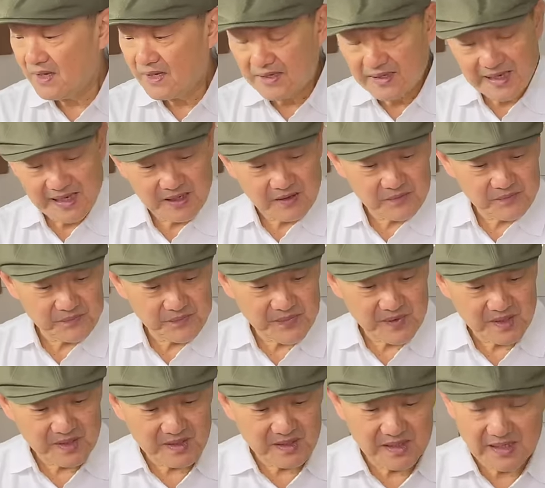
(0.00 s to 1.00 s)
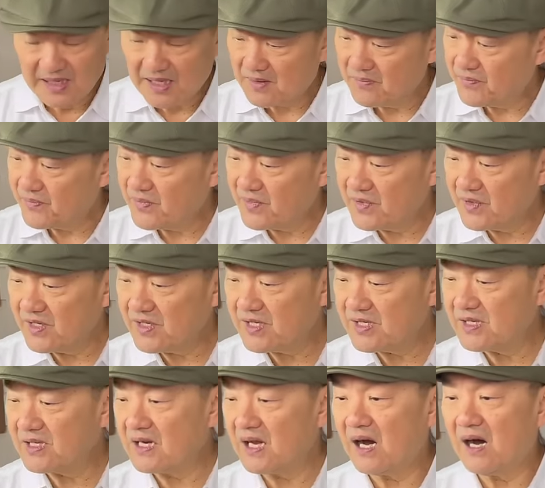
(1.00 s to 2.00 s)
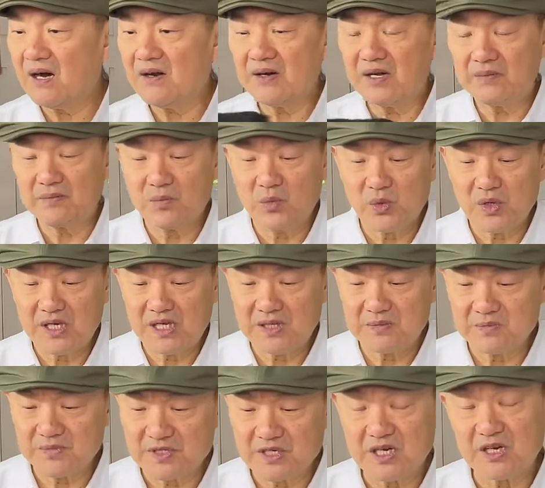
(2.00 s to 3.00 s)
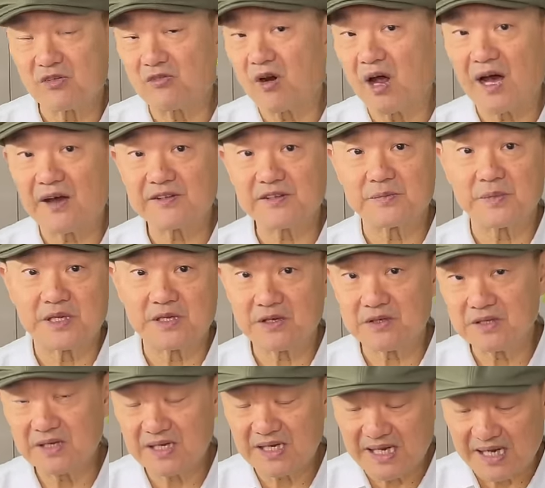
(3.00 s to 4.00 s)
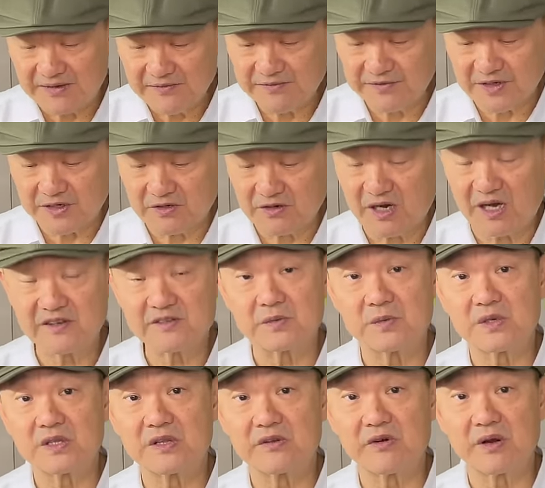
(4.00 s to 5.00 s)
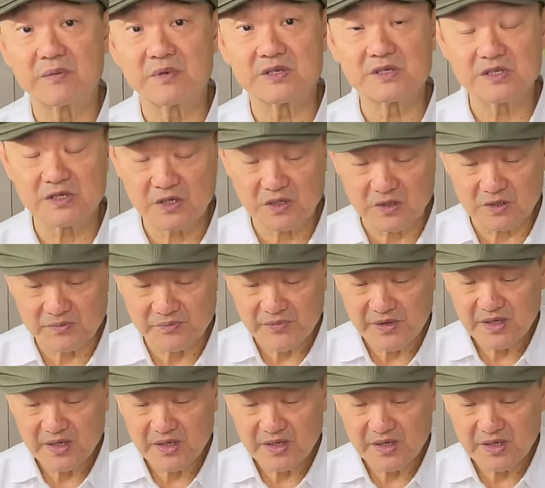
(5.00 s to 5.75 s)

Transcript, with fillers: Now, this is an R.M. Williams Craftsman, not the Comfort Craftsman with the rubber sole.